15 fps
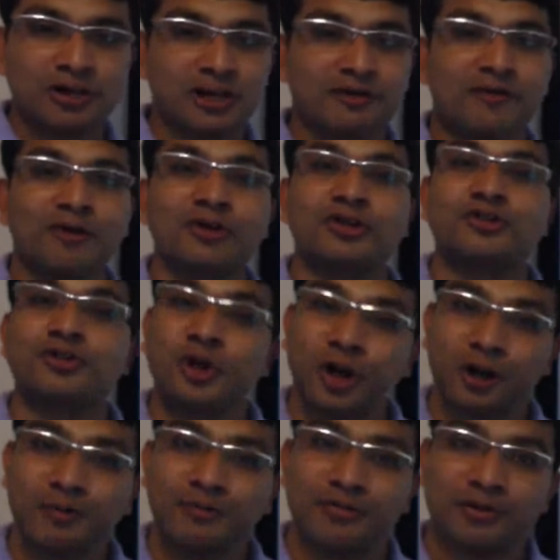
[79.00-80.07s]
or I want a
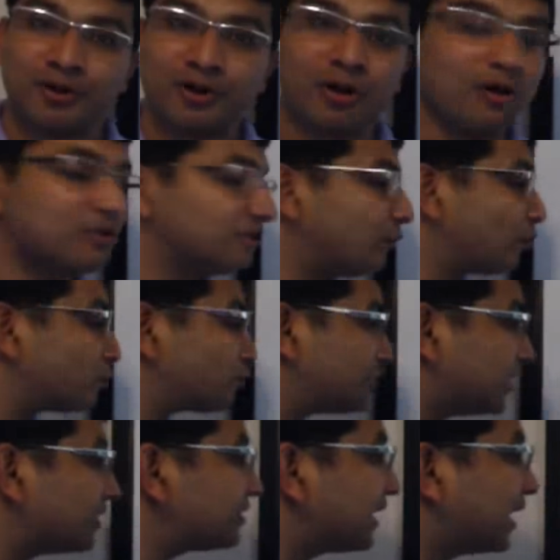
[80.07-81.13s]
job. All those
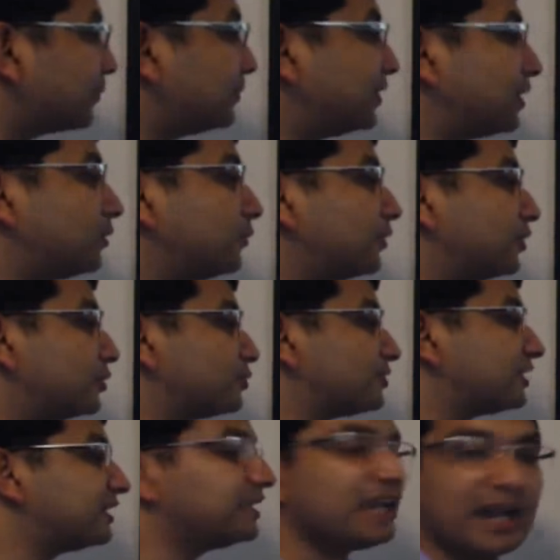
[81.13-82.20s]
things can be covered
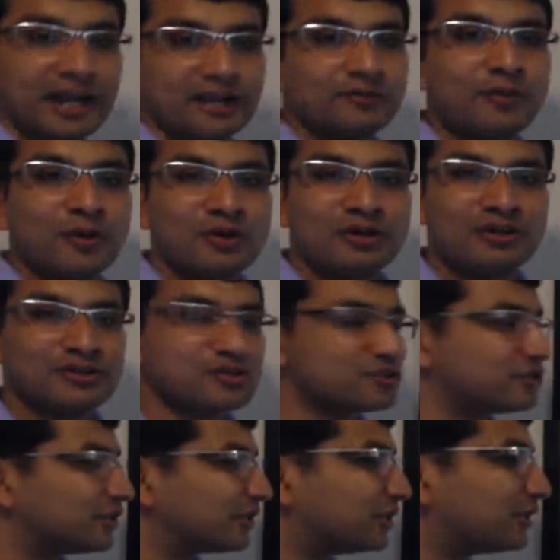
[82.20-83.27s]
using the I want
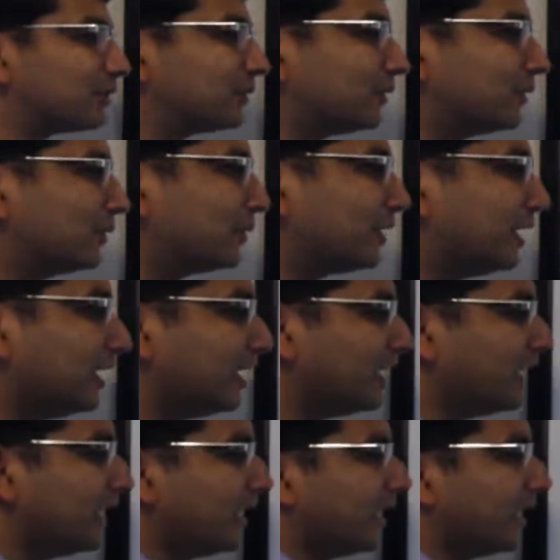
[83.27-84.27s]
construct. Okay.